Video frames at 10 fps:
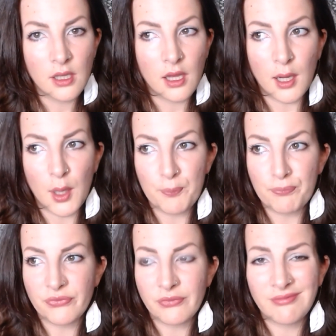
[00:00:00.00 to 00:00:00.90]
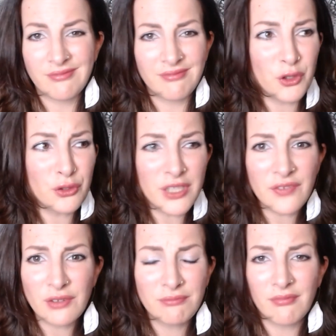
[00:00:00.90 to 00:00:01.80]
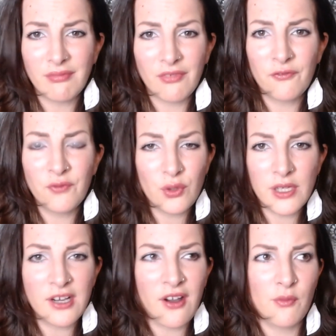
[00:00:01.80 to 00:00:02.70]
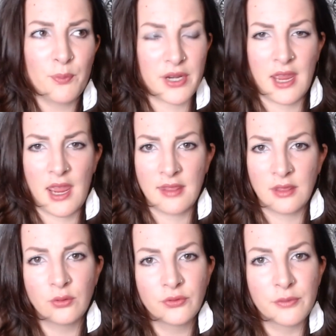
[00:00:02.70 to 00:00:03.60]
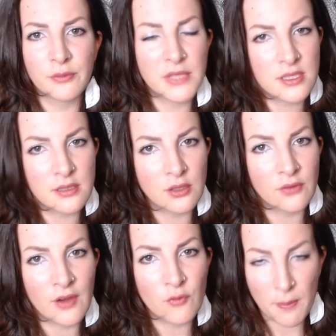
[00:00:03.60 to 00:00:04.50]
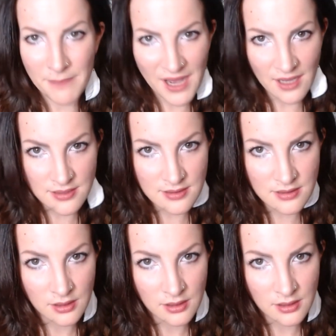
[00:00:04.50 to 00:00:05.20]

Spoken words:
We don't even fully comprehend all the mystery of our past.